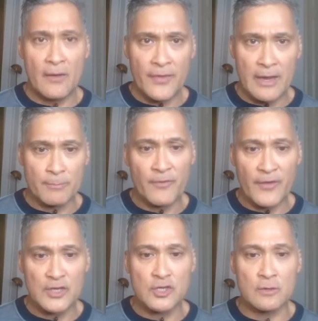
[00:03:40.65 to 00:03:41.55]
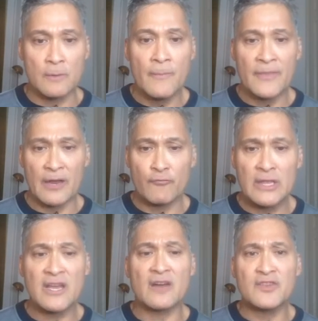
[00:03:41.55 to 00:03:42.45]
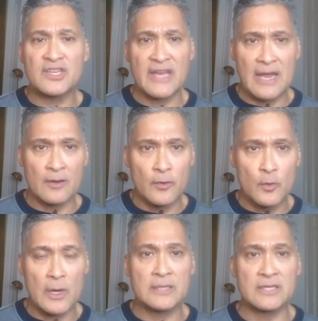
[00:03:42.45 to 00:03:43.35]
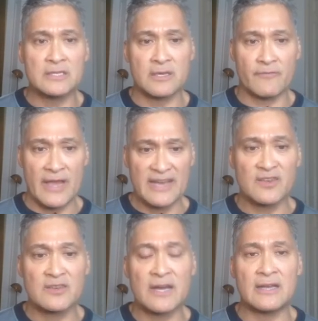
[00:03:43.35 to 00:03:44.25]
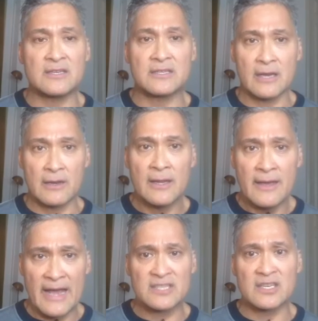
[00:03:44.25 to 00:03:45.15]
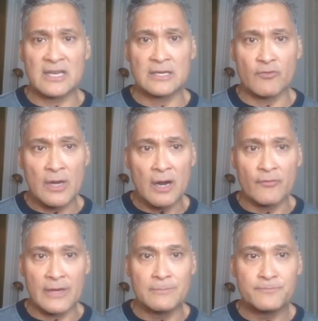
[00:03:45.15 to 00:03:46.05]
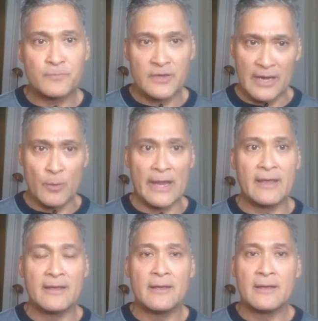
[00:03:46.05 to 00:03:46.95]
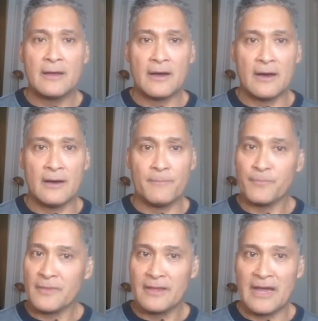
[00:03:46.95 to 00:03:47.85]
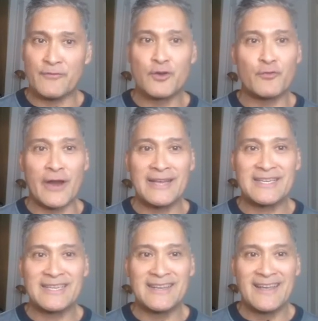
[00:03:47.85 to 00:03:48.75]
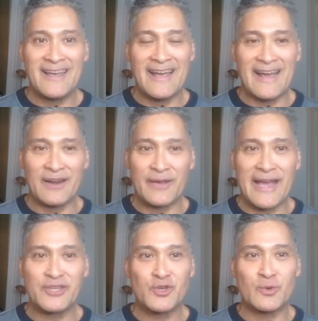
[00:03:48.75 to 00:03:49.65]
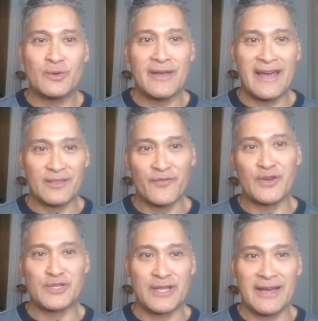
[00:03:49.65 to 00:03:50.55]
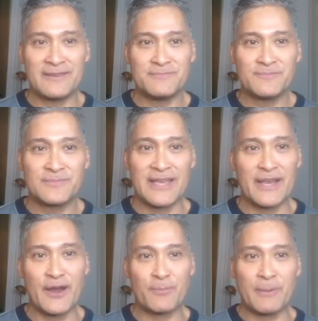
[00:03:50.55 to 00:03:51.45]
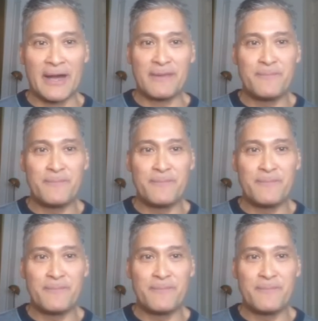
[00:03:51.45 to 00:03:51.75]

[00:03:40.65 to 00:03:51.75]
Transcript: healthcare professional that really understand the nuances of exercises and exercise recovery. So anyway, have a good race, and I'll catch you at the finish line. Take care. Bye-bye.